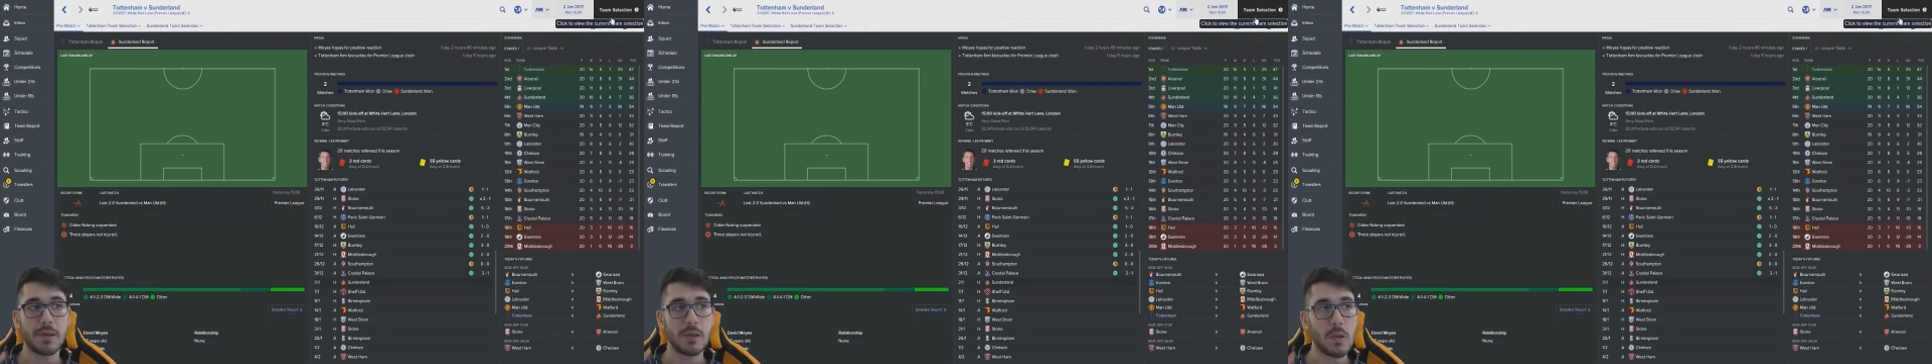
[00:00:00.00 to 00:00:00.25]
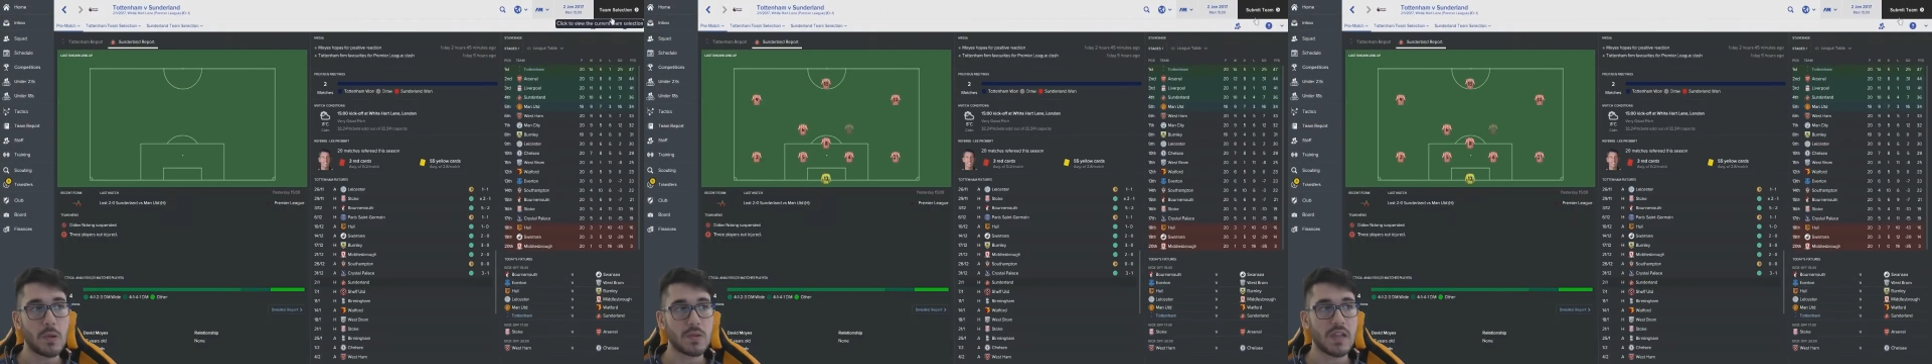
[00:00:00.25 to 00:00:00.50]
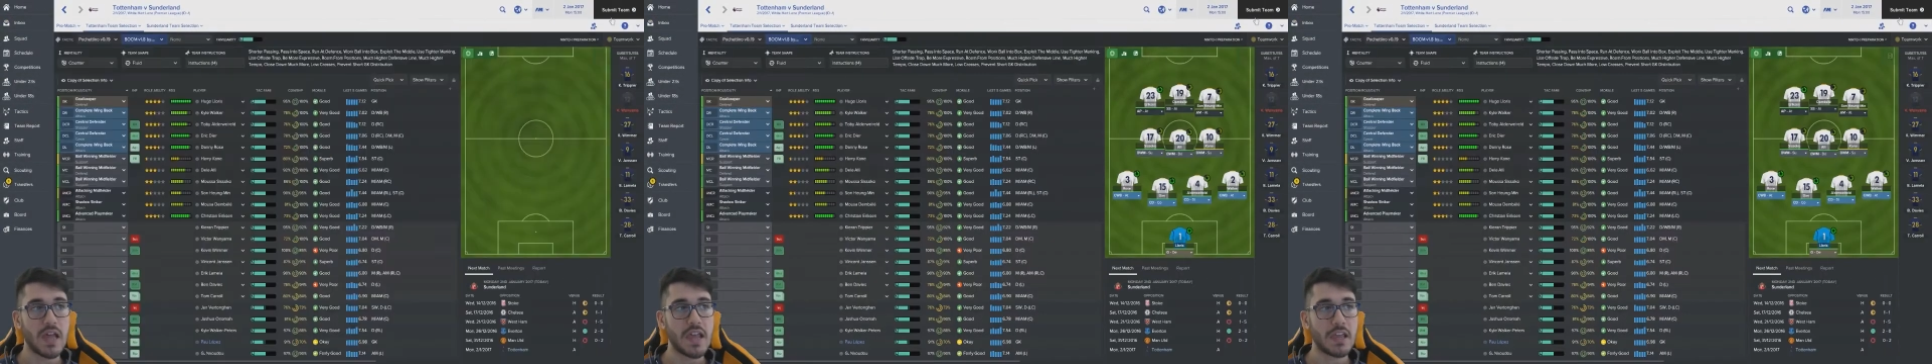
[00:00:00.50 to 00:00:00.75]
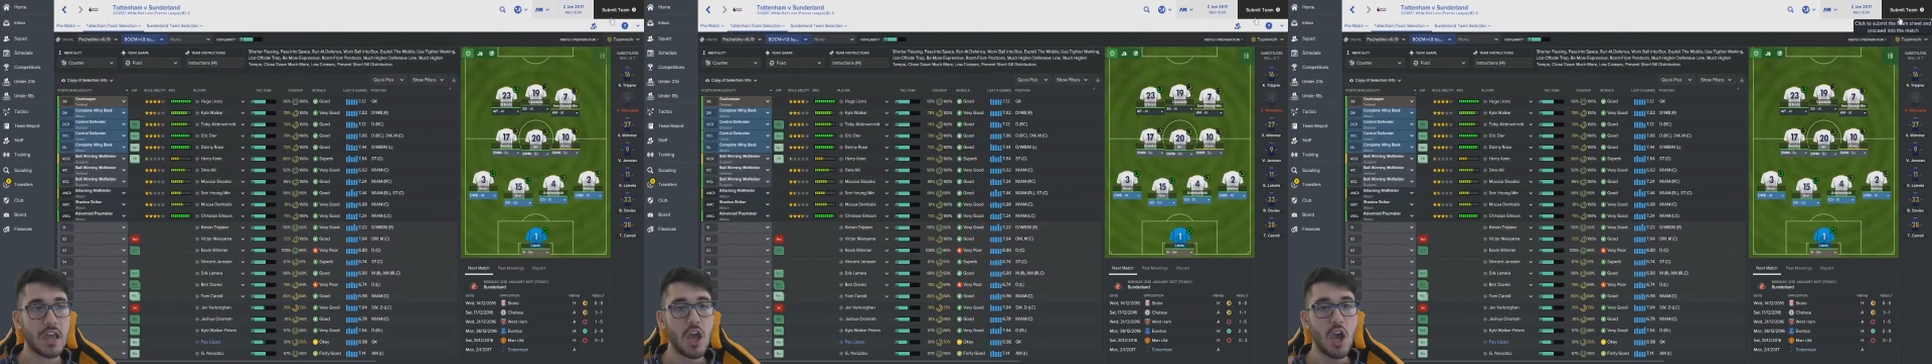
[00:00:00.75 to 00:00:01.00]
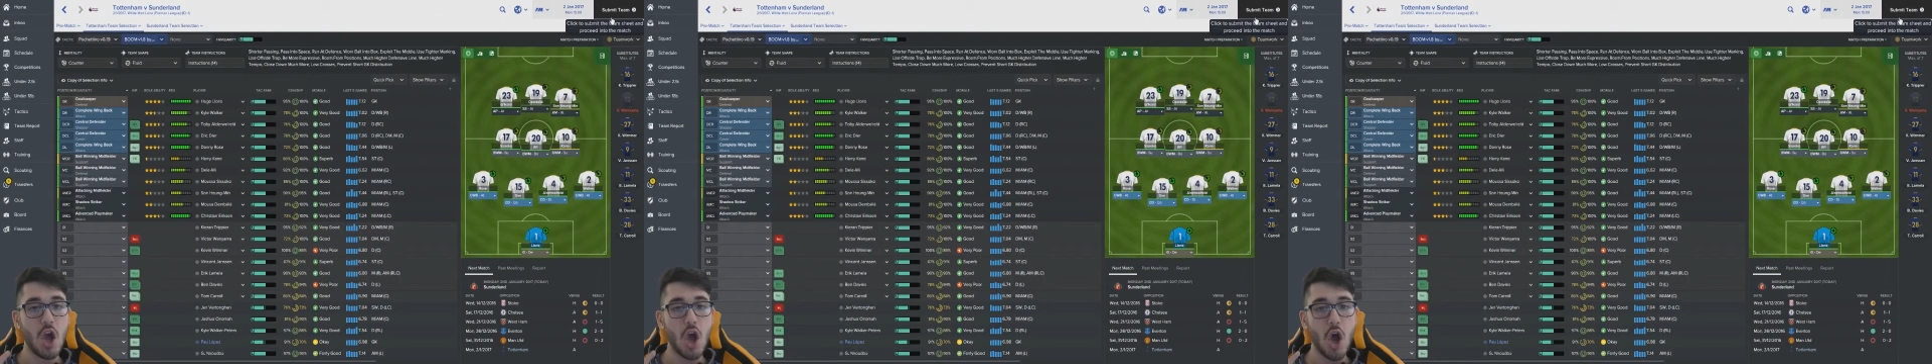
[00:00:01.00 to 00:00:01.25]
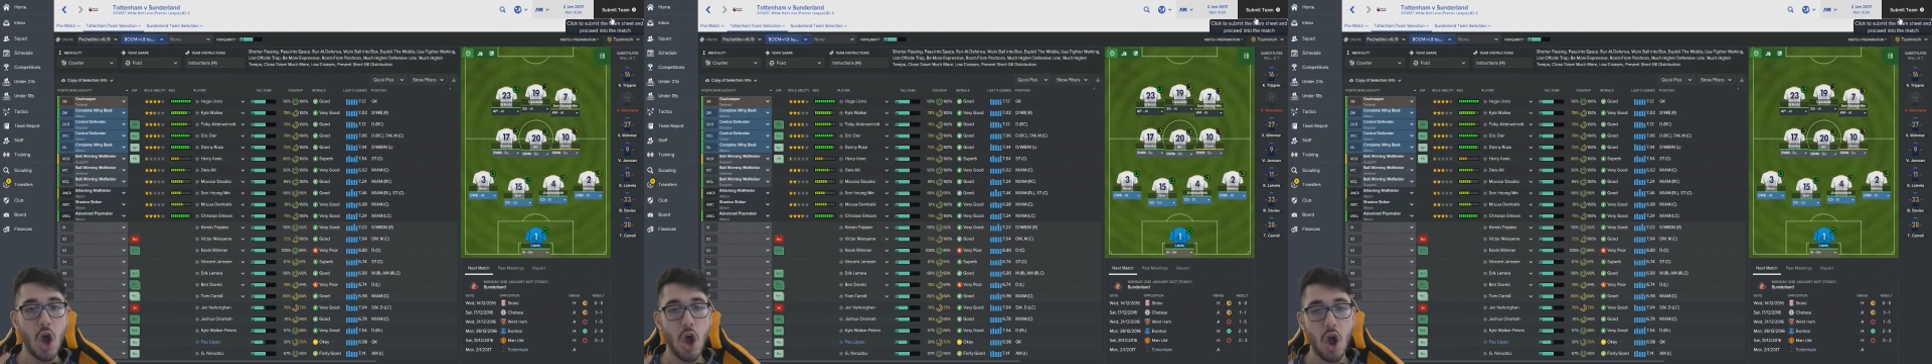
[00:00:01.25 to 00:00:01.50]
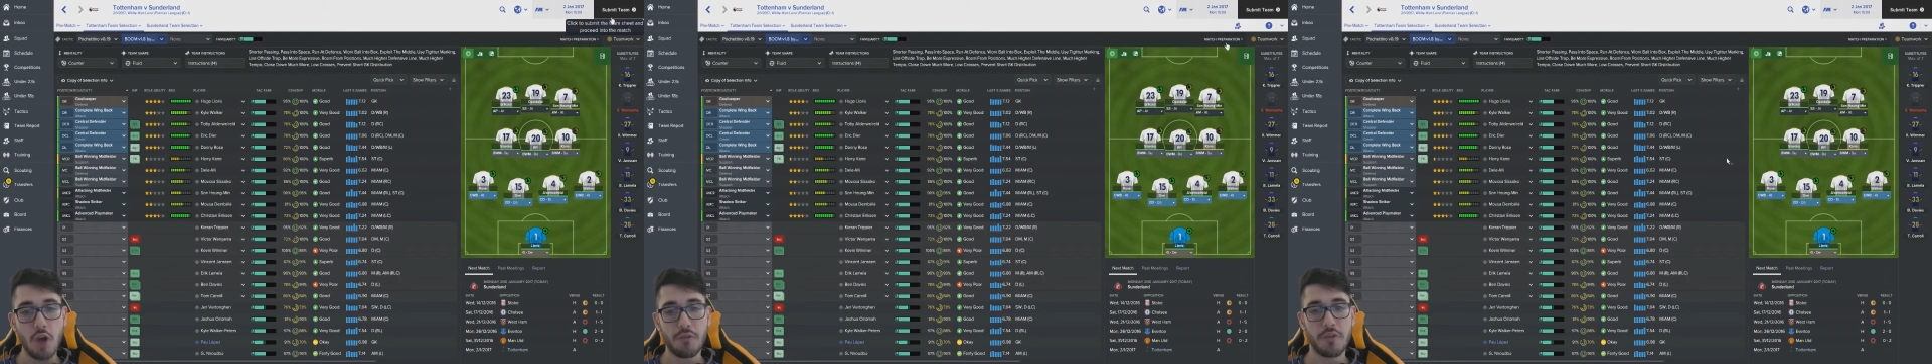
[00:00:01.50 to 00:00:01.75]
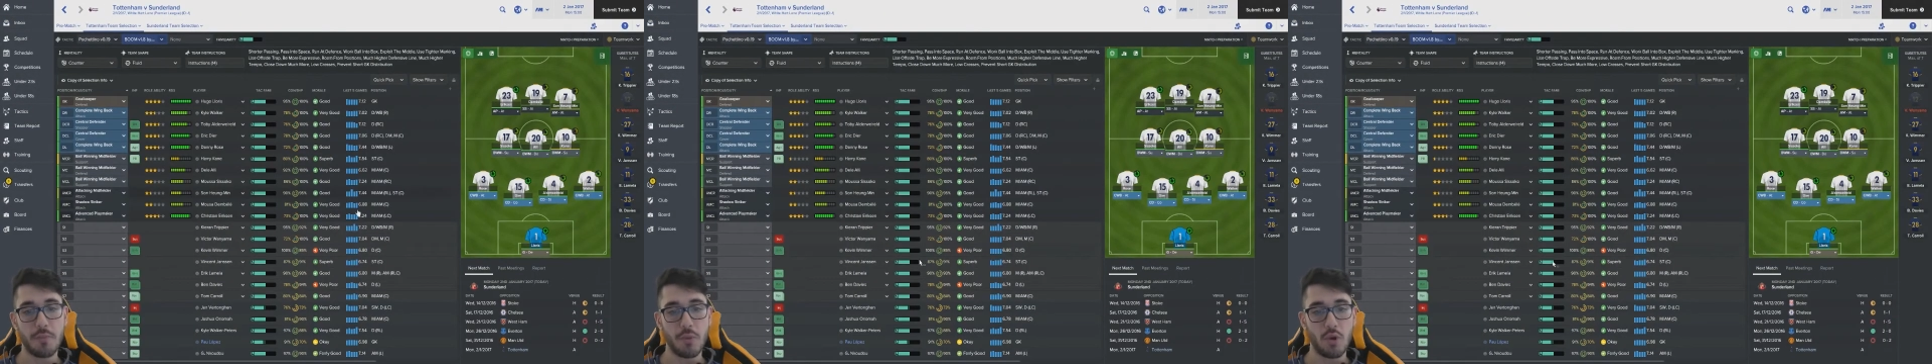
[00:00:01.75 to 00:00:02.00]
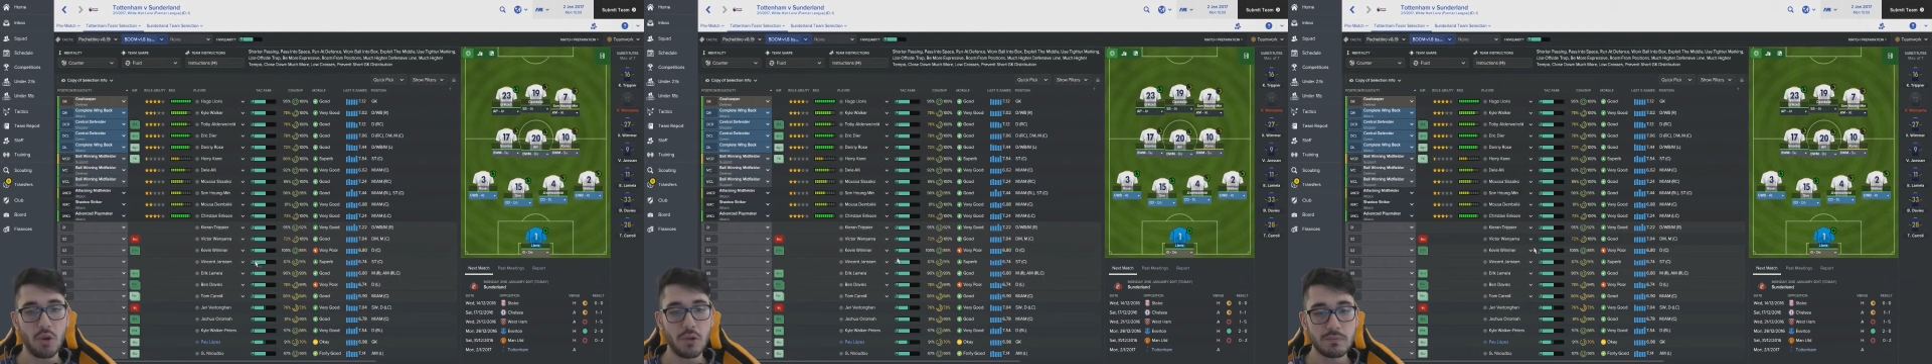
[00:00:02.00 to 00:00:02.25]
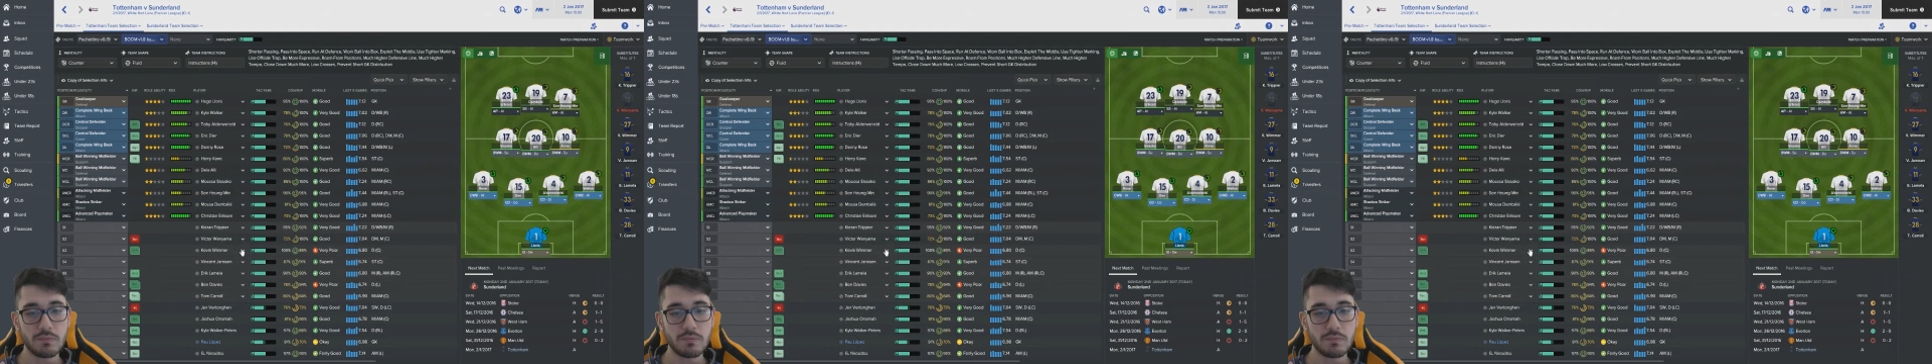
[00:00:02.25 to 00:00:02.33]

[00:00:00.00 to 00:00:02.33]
looks like off the ball